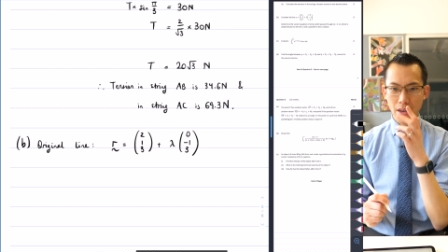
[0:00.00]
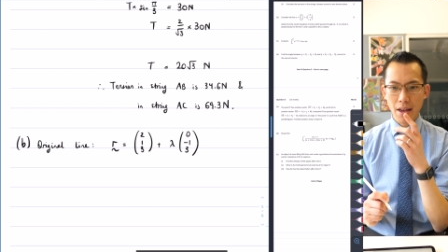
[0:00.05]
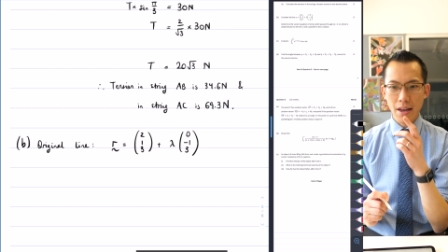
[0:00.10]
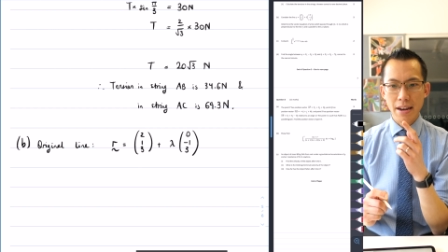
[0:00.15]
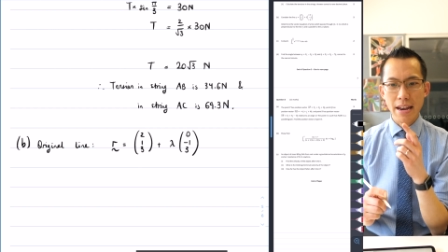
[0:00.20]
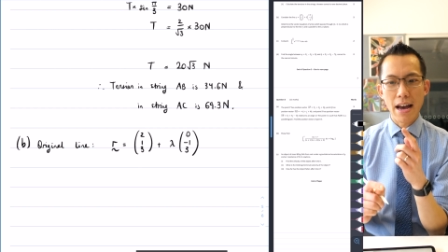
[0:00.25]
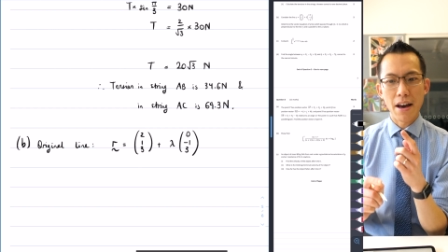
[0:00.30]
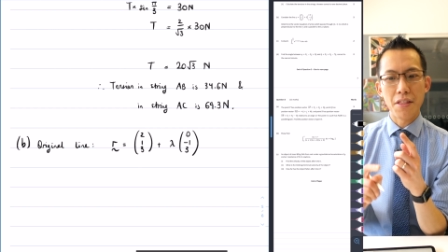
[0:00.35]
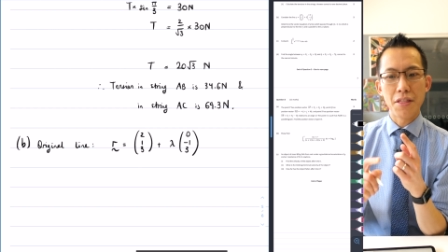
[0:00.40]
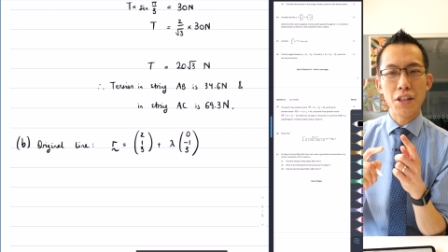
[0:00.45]

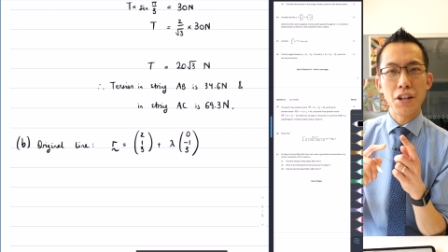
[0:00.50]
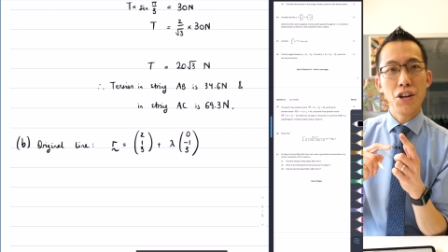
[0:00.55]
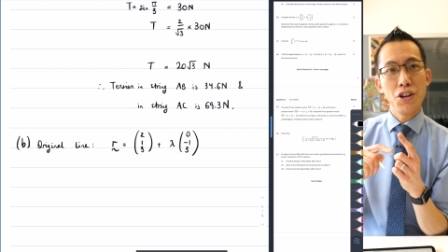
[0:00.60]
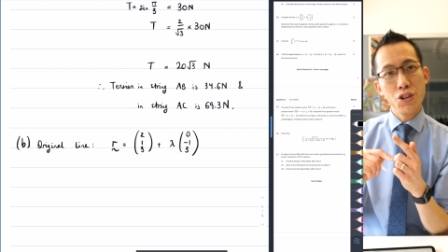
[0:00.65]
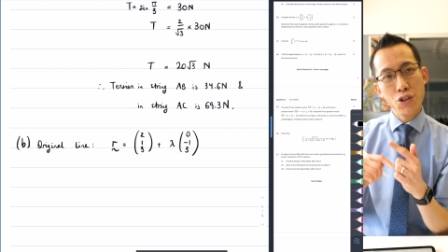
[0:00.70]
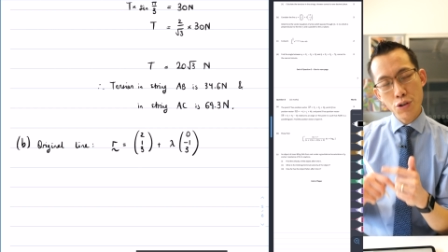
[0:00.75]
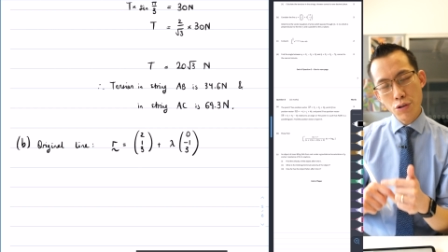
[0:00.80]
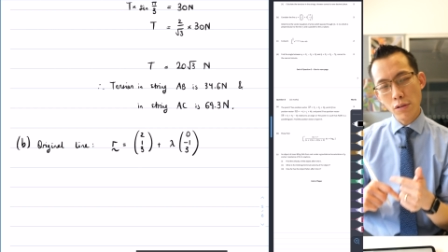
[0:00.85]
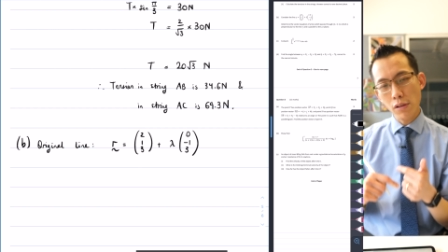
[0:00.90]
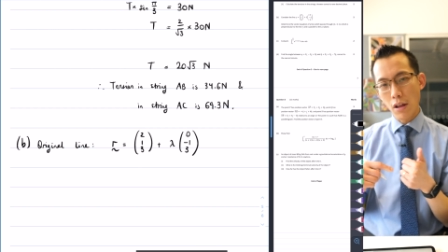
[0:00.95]
Now, the
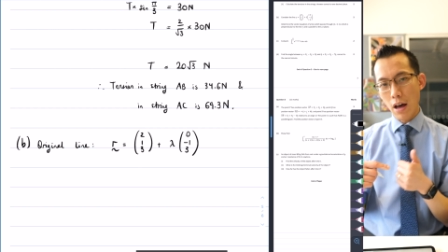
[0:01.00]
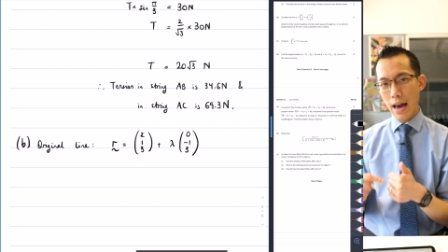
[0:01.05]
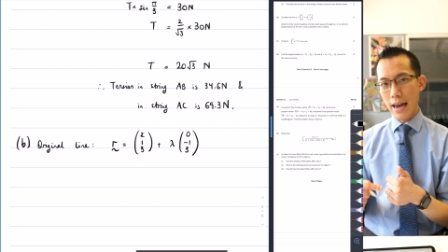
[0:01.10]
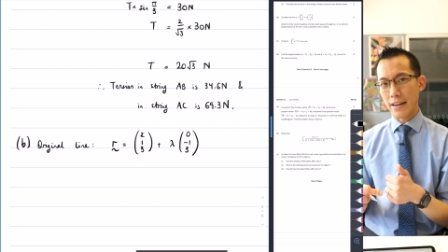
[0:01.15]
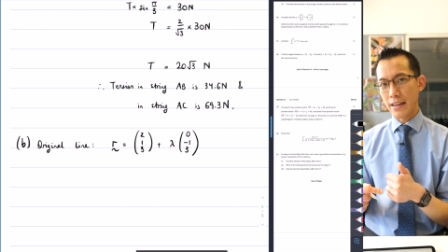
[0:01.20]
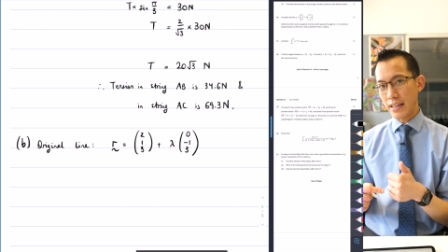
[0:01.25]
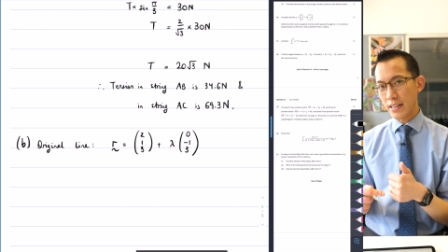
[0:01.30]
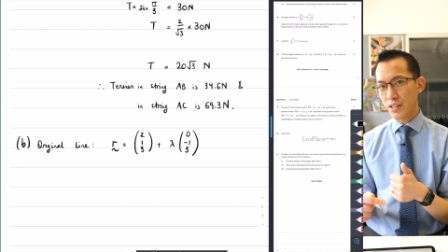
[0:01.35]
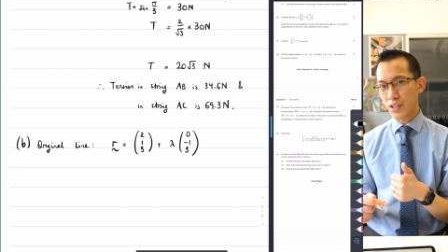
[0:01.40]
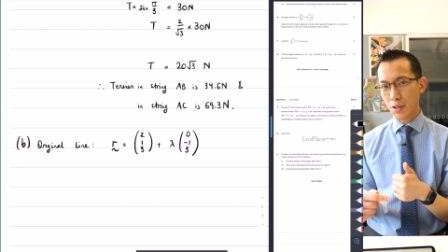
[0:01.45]
new
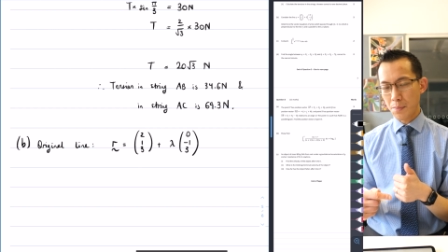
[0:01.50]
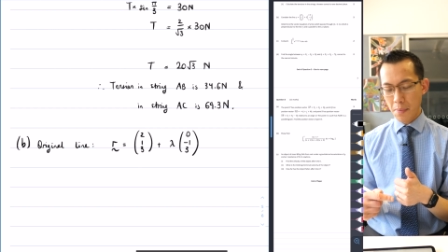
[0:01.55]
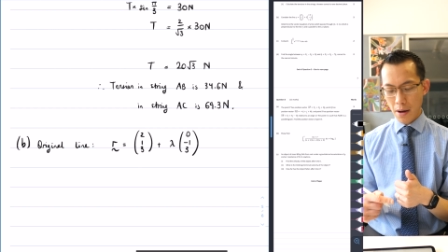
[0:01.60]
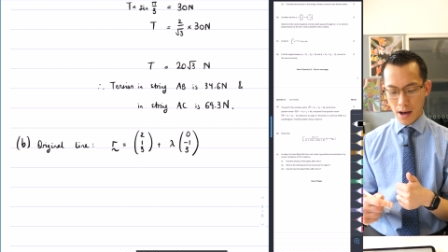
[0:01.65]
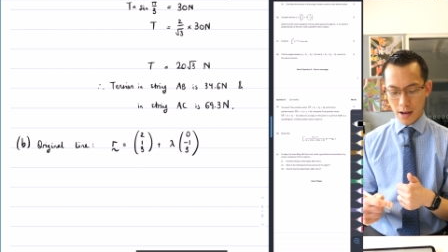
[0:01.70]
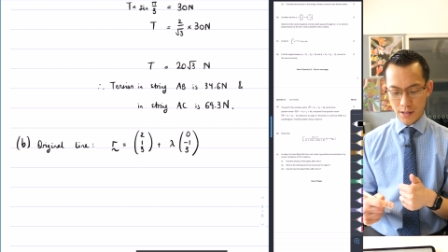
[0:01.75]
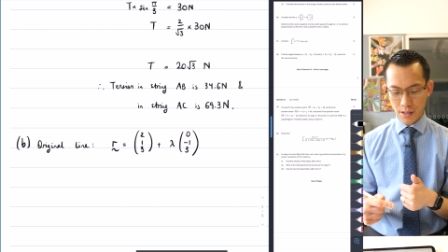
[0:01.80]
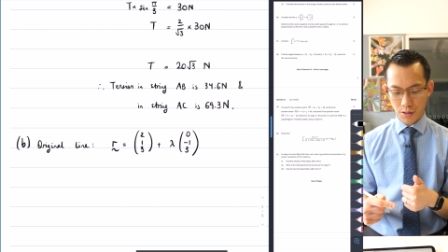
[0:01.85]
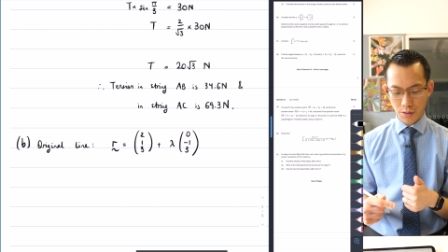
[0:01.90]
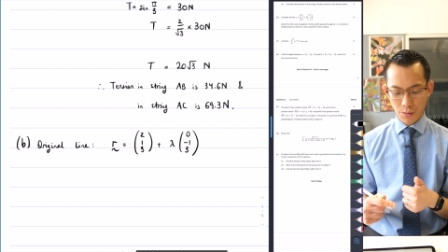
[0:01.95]
line needs to
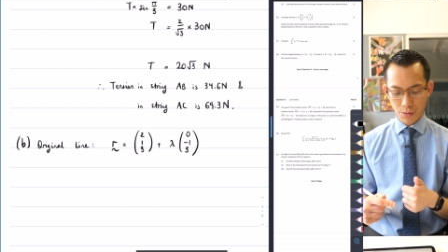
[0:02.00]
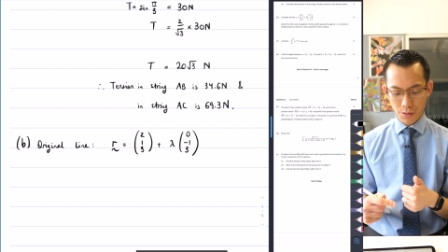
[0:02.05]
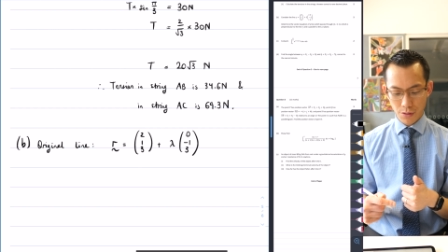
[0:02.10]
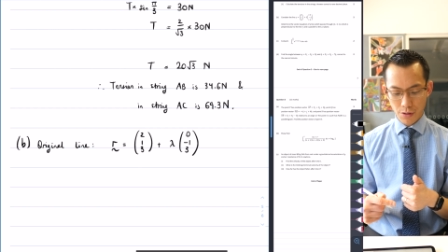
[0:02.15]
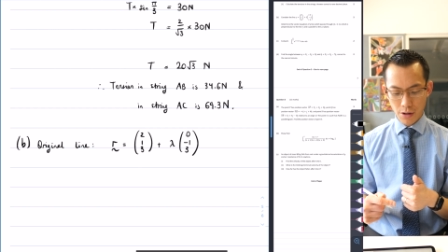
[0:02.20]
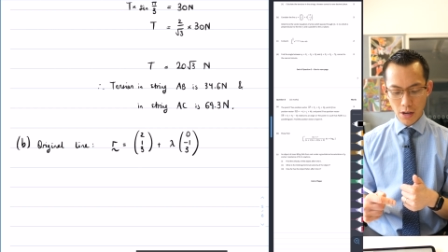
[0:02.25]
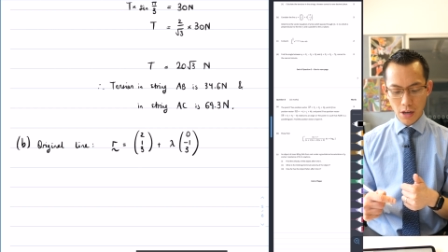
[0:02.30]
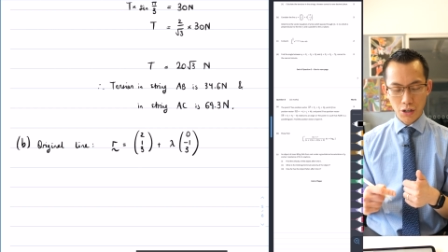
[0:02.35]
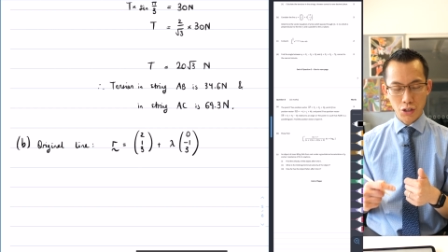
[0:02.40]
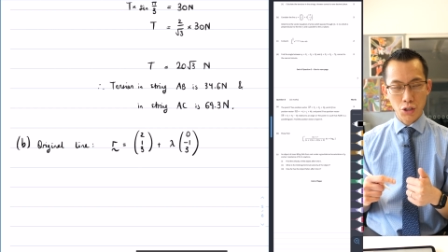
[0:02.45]
pass
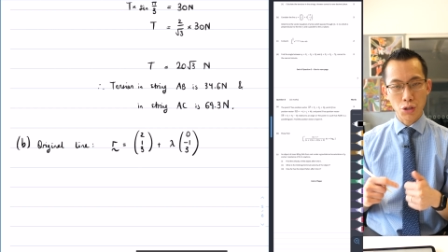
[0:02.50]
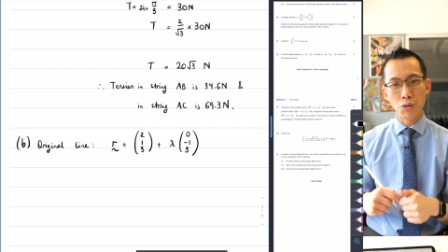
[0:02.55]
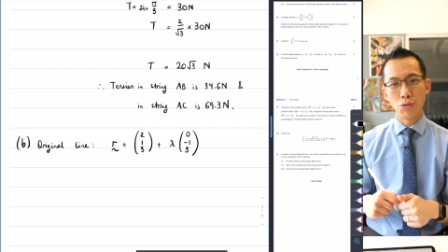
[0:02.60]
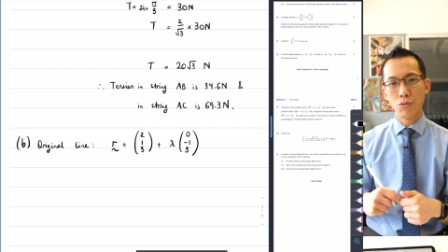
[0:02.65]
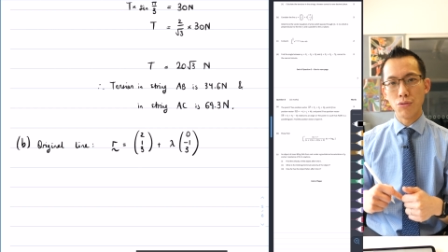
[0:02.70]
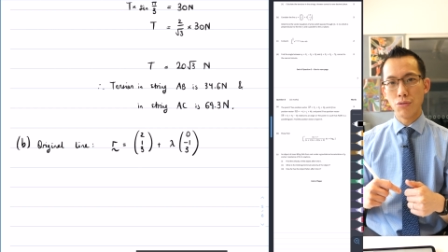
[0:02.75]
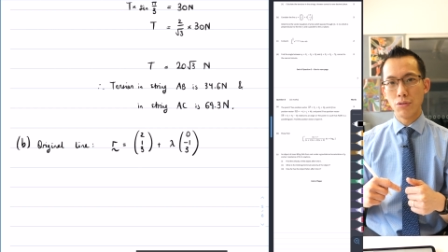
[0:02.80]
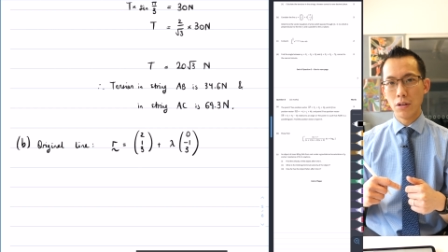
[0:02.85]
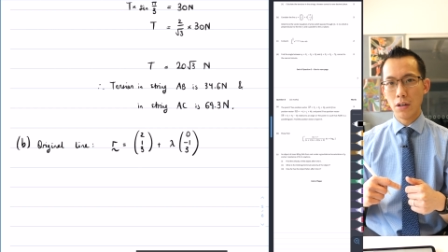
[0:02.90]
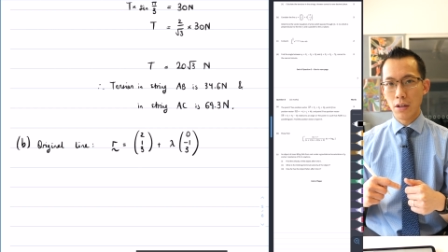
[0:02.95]
through
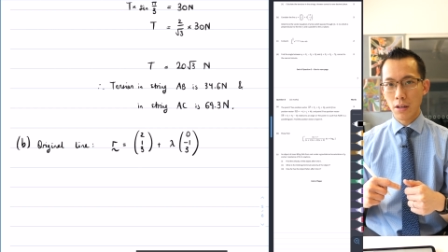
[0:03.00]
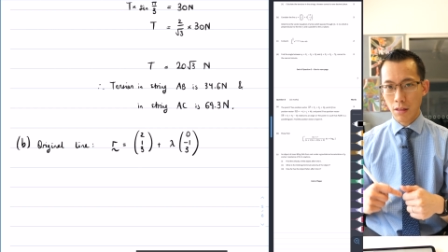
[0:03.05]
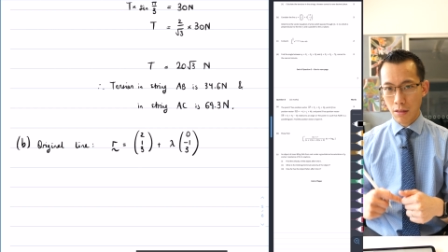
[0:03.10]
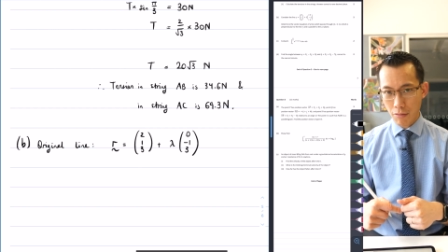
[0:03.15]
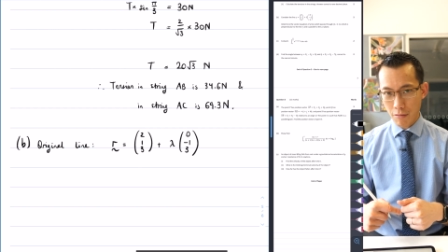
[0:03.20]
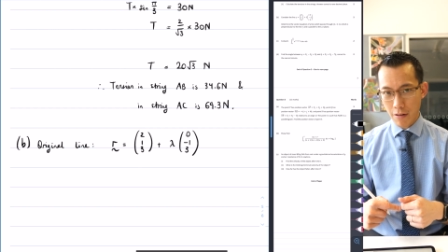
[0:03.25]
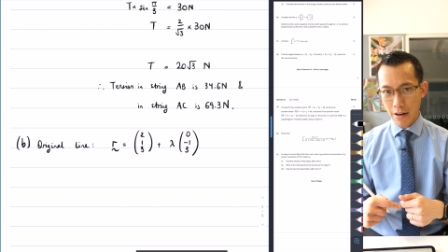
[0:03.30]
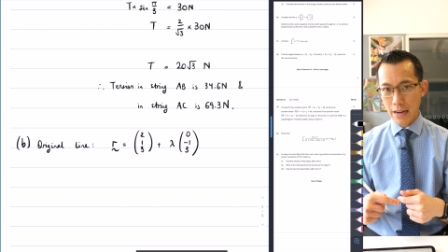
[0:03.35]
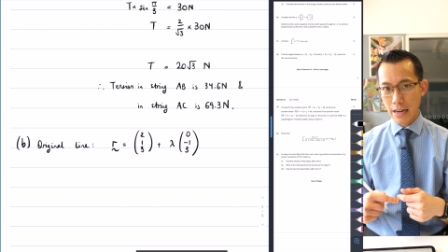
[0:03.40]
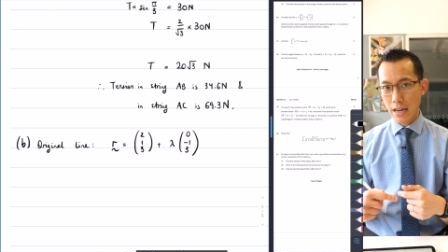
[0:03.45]
2,
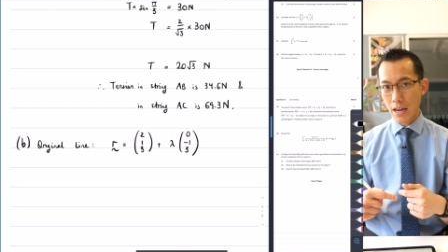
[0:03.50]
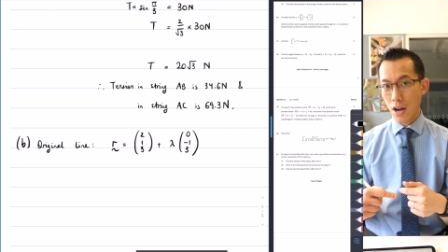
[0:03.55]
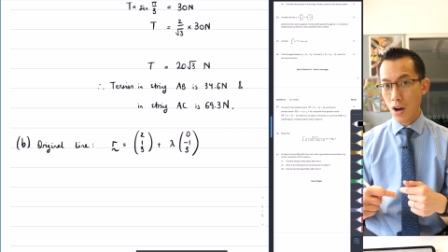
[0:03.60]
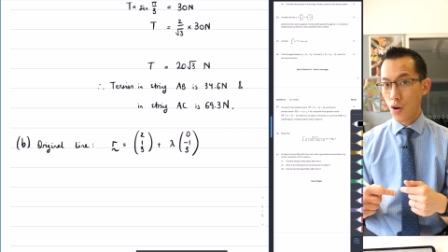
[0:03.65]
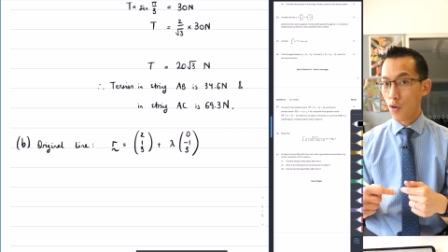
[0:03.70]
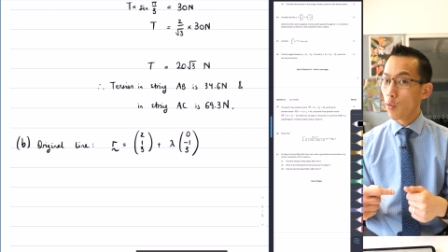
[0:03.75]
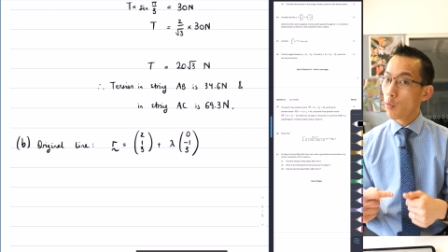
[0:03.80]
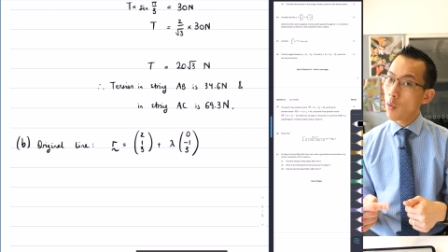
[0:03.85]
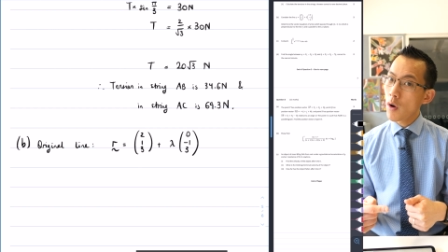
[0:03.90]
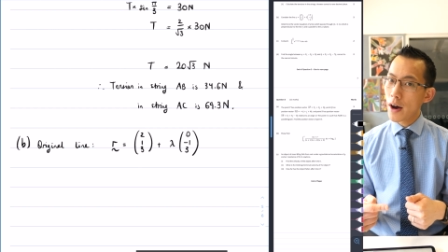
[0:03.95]
3,
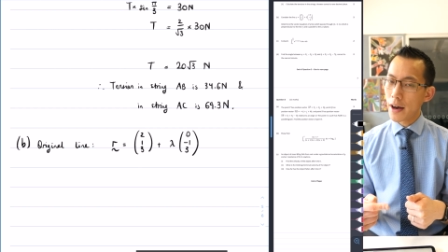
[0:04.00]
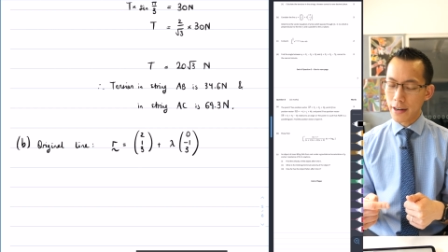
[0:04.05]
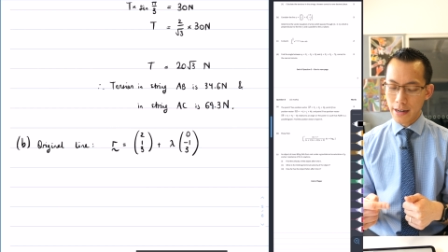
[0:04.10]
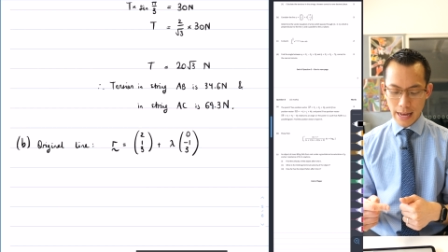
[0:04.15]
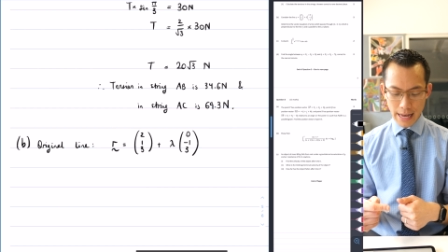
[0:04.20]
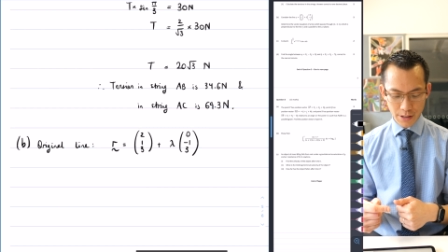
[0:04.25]
one.